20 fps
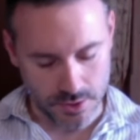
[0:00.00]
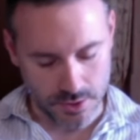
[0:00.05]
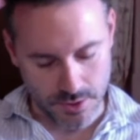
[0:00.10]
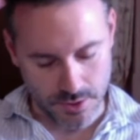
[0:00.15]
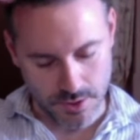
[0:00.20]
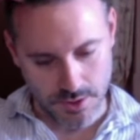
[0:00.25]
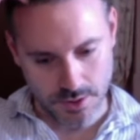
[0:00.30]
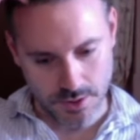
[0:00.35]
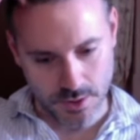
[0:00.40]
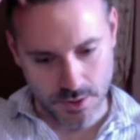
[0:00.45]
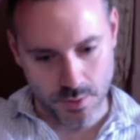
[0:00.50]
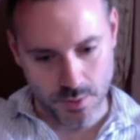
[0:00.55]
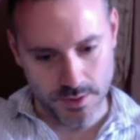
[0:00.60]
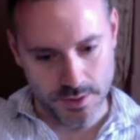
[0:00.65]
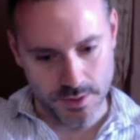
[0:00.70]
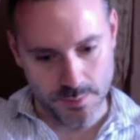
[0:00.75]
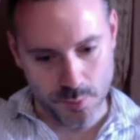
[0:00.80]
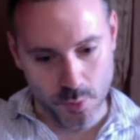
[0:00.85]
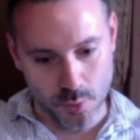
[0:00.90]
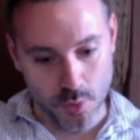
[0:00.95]
She
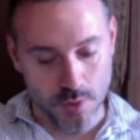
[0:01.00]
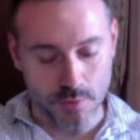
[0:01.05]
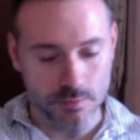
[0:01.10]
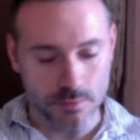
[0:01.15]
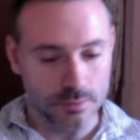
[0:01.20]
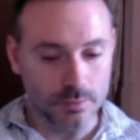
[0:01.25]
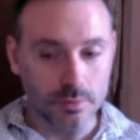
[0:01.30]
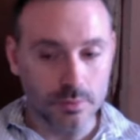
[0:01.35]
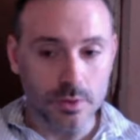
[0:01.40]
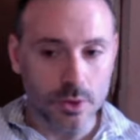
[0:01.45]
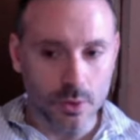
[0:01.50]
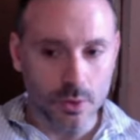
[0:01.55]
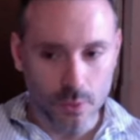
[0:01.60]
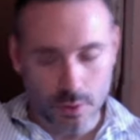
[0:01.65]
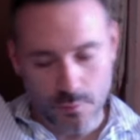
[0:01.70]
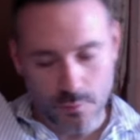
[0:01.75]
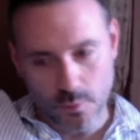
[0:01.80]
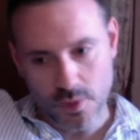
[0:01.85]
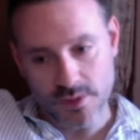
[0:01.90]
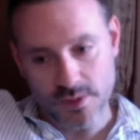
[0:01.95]
quit the pool. We don't
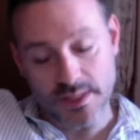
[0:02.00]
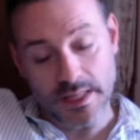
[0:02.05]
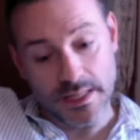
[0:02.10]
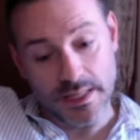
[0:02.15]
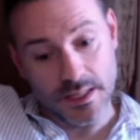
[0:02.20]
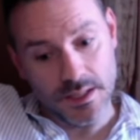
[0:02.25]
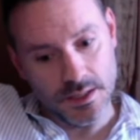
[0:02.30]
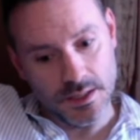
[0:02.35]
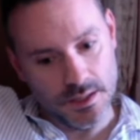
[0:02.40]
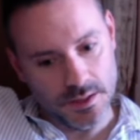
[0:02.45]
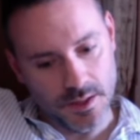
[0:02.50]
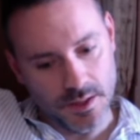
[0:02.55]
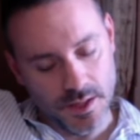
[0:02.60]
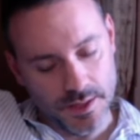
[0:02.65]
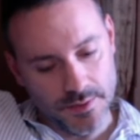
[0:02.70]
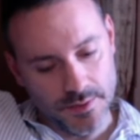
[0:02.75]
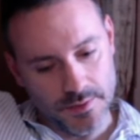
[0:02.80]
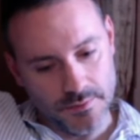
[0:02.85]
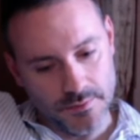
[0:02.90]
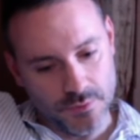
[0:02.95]
know if it was the knee.
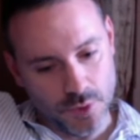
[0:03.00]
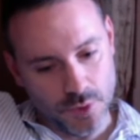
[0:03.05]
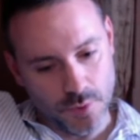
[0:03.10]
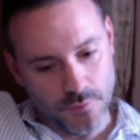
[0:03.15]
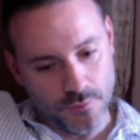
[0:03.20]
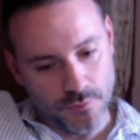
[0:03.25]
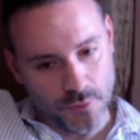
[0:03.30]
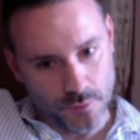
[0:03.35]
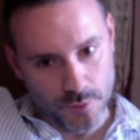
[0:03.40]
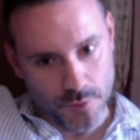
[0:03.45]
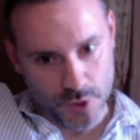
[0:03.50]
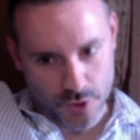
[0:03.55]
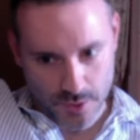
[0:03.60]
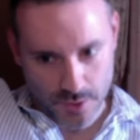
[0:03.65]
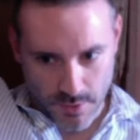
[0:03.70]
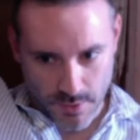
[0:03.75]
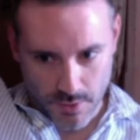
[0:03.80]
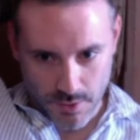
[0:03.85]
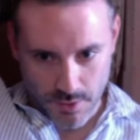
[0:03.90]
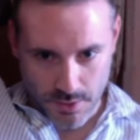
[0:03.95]
I have no
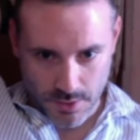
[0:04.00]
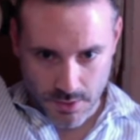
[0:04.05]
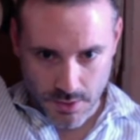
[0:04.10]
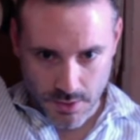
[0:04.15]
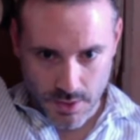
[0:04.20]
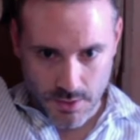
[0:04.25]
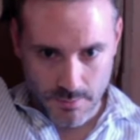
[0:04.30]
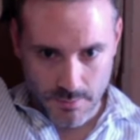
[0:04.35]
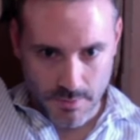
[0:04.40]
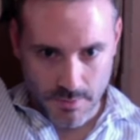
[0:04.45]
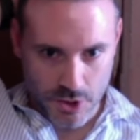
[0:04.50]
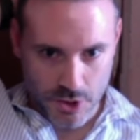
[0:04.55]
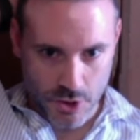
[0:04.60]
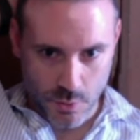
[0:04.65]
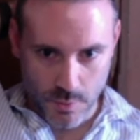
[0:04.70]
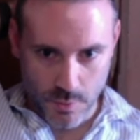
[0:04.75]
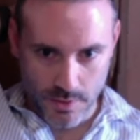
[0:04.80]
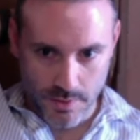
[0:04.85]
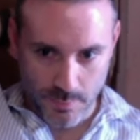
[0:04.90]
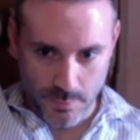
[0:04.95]
information about it, but
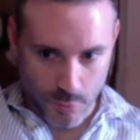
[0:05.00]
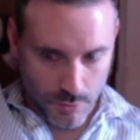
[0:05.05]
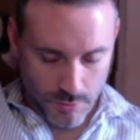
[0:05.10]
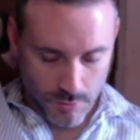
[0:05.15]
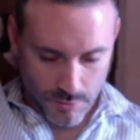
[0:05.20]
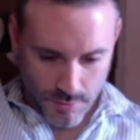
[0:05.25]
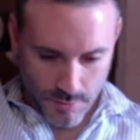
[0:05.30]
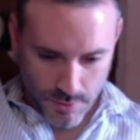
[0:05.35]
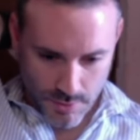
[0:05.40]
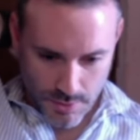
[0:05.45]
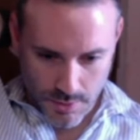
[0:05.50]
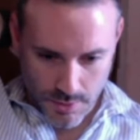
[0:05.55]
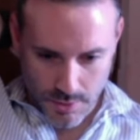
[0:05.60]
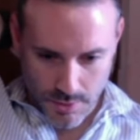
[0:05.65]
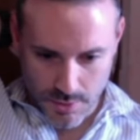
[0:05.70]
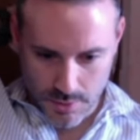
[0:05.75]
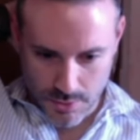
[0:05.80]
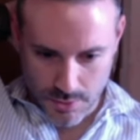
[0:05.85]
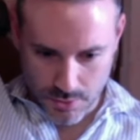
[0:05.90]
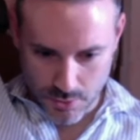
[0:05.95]
she quit the pool.
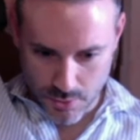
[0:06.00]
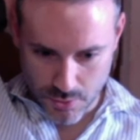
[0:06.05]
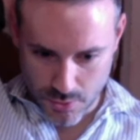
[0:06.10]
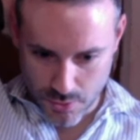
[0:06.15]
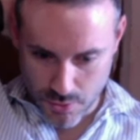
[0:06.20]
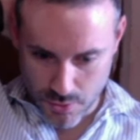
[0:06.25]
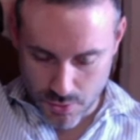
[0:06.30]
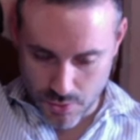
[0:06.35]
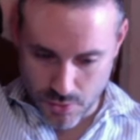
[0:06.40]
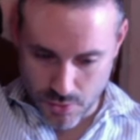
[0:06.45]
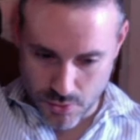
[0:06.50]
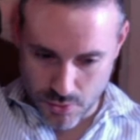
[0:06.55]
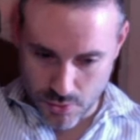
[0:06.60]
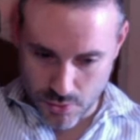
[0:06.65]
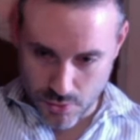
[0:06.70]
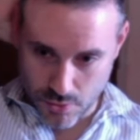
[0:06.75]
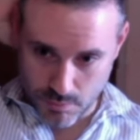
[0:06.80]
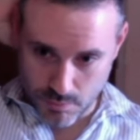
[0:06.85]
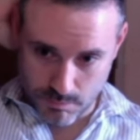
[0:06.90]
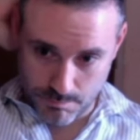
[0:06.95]

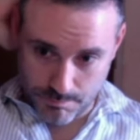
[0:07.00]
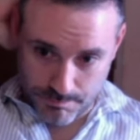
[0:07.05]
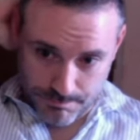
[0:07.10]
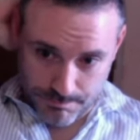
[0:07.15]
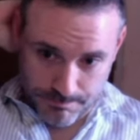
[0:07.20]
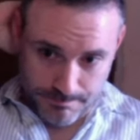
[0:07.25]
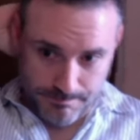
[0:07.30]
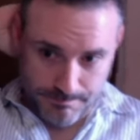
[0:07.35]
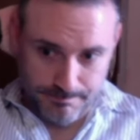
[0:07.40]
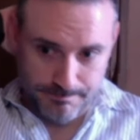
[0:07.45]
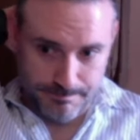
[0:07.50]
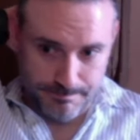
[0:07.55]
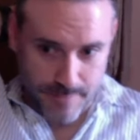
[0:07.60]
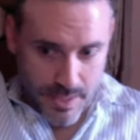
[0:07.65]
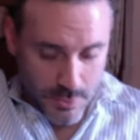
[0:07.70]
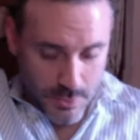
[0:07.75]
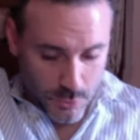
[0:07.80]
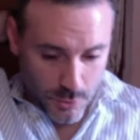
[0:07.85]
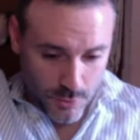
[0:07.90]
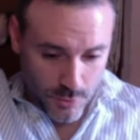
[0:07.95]
So
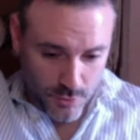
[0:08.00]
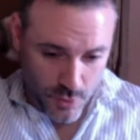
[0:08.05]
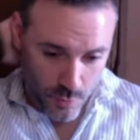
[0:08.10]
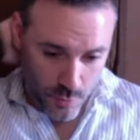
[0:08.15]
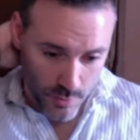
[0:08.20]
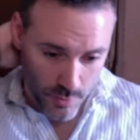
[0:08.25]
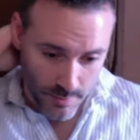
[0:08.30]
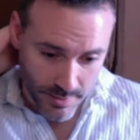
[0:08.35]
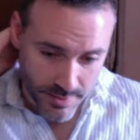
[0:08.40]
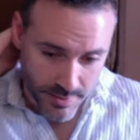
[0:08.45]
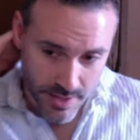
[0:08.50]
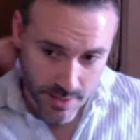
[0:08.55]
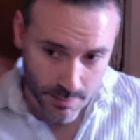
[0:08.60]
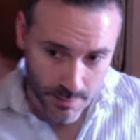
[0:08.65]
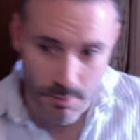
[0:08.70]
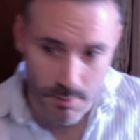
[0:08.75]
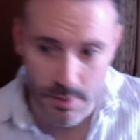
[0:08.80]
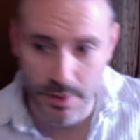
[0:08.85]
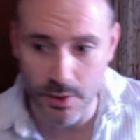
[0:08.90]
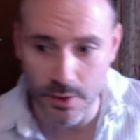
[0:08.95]
I don't know if she will be
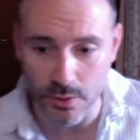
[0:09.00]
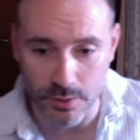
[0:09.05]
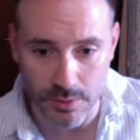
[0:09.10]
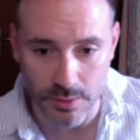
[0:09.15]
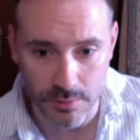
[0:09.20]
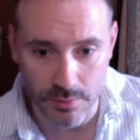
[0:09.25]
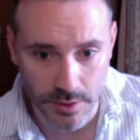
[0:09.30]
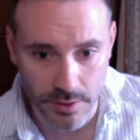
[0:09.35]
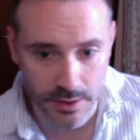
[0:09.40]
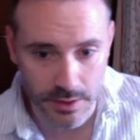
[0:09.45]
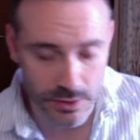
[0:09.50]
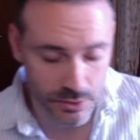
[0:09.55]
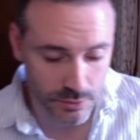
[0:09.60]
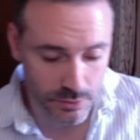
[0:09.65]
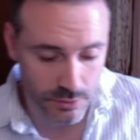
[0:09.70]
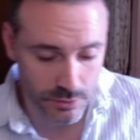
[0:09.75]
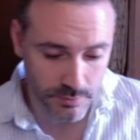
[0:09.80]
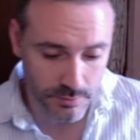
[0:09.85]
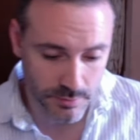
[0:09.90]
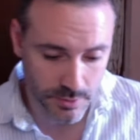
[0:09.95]
there. Probably not. I
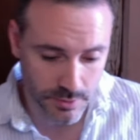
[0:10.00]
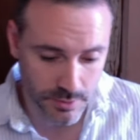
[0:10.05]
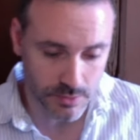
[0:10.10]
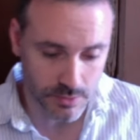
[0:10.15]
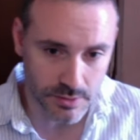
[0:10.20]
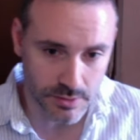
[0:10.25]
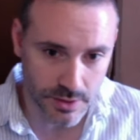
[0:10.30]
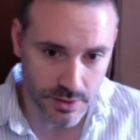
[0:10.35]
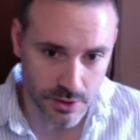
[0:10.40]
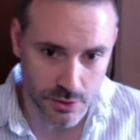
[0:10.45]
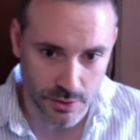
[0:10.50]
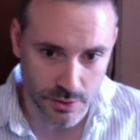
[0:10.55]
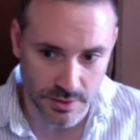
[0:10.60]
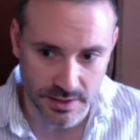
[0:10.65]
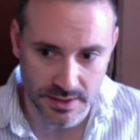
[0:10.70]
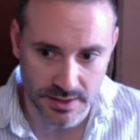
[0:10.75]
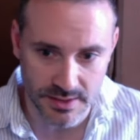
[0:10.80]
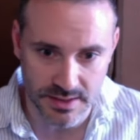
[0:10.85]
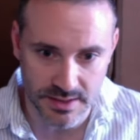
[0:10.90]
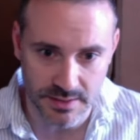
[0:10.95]
assume because the
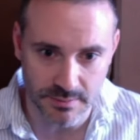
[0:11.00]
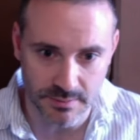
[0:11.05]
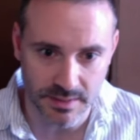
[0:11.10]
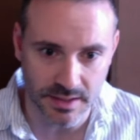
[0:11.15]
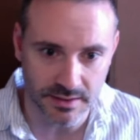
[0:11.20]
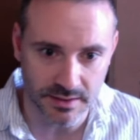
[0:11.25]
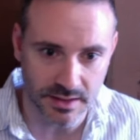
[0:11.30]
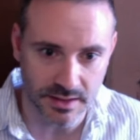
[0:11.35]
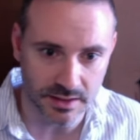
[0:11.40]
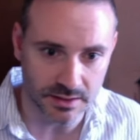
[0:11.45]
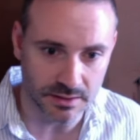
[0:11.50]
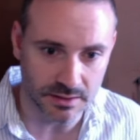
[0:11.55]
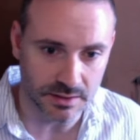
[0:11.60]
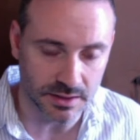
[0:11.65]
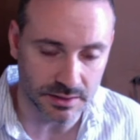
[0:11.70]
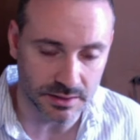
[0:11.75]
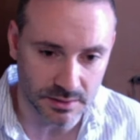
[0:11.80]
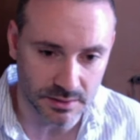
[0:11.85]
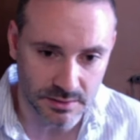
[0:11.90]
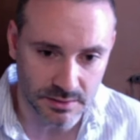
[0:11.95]
injury didn't seem that
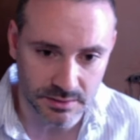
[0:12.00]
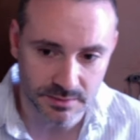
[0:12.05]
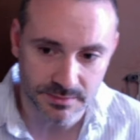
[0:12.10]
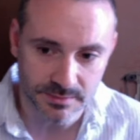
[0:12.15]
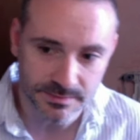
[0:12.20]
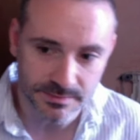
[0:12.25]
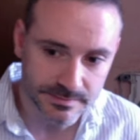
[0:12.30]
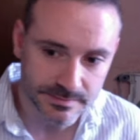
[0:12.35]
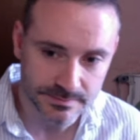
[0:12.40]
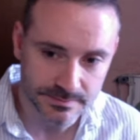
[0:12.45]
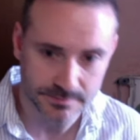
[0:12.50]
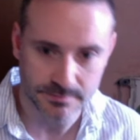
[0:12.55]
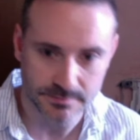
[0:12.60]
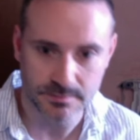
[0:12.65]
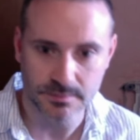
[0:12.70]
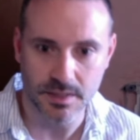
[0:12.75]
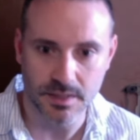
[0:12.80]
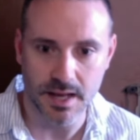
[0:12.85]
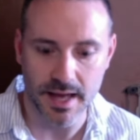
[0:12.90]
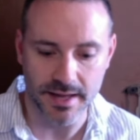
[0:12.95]

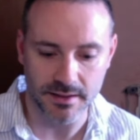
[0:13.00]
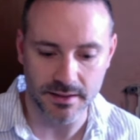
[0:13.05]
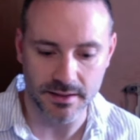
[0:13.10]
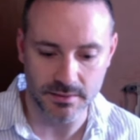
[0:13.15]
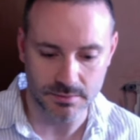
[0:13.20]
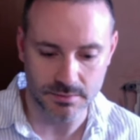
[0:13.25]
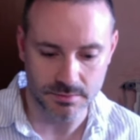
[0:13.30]
light.